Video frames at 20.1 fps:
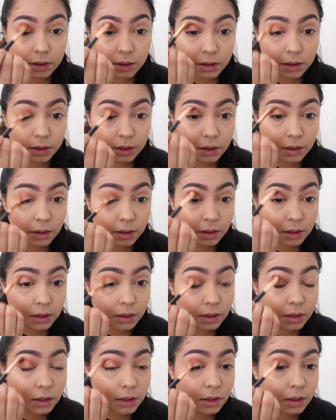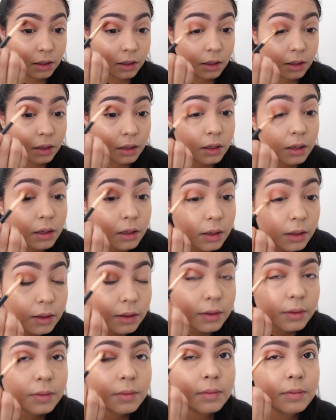
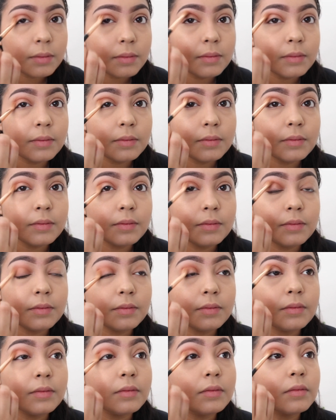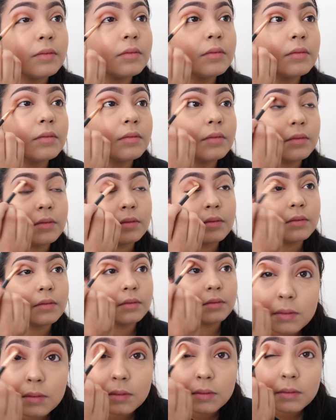
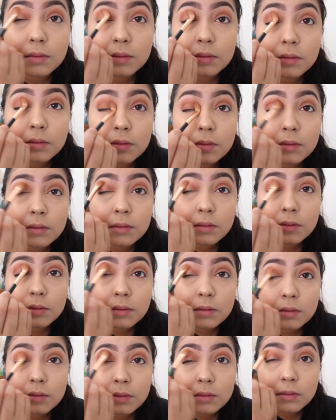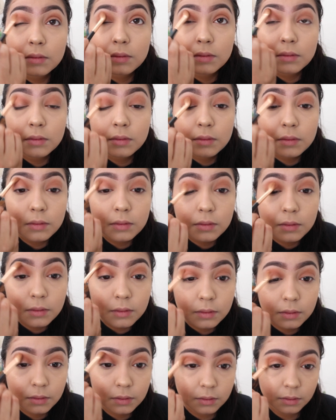
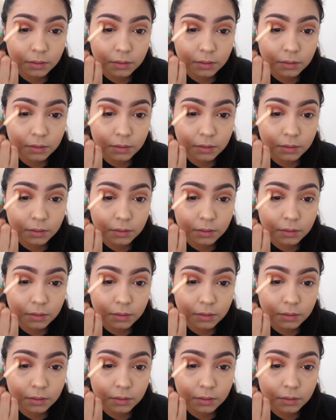Nothing is said.